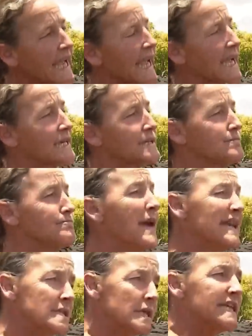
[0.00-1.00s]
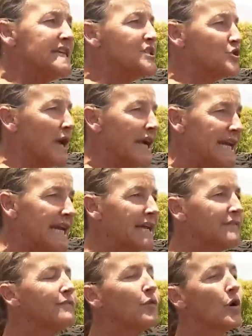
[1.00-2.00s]
and mentally straining
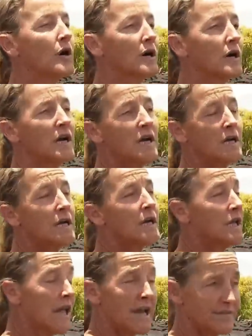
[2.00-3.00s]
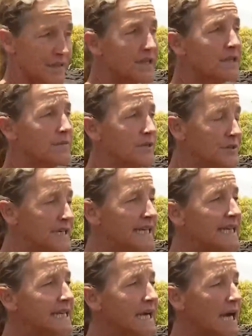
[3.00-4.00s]
for a lot of the community.